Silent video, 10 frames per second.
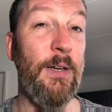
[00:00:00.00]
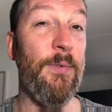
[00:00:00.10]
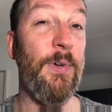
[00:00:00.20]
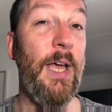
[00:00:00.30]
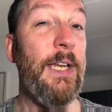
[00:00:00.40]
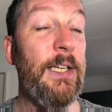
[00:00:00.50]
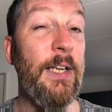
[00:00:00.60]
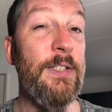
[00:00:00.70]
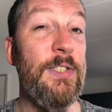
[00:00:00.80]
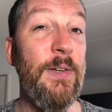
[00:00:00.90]
for any kind
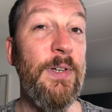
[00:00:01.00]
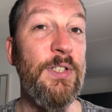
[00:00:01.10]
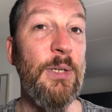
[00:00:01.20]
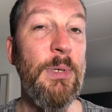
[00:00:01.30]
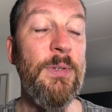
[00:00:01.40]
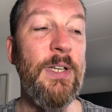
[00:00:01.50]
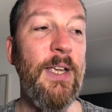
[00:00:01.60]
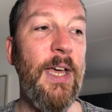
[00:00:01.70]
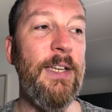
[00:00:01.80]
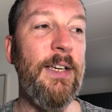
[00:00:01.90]
of serious commuting,
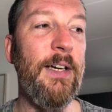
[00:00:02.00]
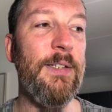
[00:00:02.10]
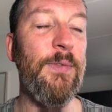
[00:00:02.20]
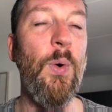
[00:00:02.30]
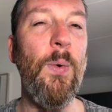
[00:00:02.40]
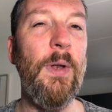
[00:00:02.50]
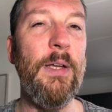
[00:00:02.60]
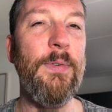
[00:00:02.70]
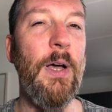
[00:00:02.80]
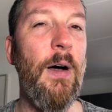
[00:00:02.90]
any kind of hauling
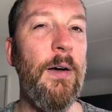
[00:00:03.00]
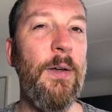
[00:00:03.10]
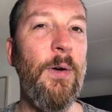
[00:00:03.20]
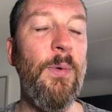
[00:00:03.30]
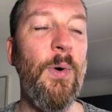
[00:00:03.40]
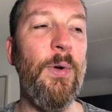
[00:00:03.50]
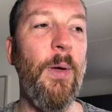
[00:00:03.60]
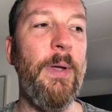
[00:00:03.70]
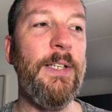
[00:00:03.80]
of cargo or going